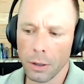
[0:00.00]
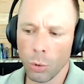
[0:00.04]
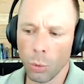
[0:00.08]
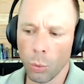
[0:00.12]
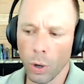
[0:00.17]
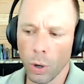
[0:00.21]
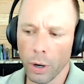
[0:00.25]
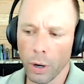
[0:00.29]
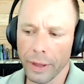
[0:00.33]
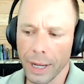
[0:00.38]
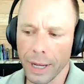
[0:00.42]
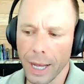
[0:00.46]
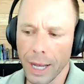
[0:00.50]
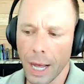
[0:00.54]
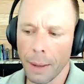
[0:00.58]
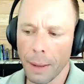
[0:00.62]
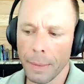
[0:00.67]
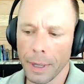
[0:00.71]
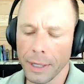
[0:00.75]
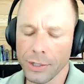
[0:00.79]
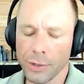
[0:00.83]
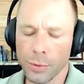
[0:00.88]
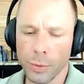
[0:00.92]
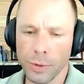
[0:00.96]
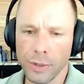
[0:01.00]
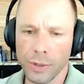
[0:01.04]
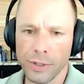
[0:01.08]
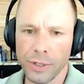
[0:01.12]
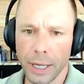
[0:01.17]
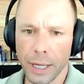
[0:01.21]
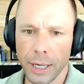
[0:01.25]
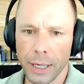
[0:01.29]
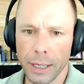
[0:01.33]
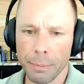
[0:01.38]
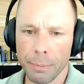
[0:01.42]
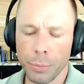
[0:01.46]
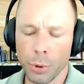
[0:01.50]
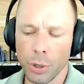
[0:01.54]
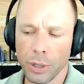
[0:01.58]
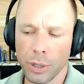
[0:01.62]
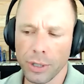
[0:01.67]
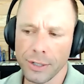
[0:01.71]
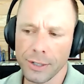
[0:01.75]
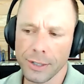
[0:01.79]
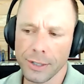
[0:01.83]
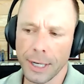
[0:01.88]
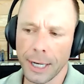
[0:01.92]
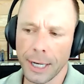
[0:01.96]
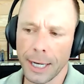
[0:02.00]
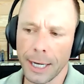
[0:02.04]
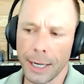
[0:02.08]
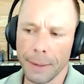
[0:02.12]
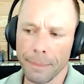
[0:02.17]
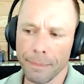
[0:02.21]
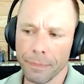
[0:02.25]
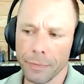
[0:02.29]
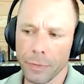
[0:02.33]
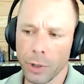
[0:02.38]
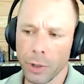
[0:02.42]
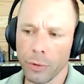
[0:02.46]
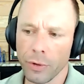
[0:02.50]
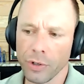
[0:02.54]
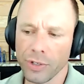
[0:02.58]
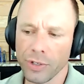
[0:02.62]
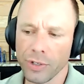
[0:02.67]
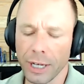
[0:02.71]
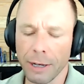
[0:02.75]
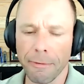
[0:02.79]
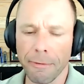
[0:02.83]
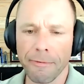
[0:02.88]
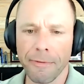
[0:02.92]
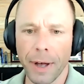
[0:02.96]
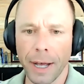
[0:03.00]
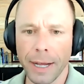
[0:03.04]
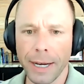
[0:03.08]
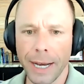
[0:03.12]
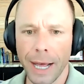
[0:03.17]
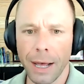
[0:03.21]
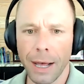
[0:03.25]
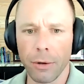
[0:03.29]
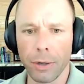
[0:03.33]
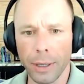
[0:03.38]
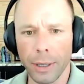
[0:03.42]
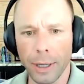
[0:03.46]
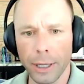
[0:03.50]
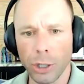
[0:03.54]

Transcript: of the comments was that it puts, there's like a finality,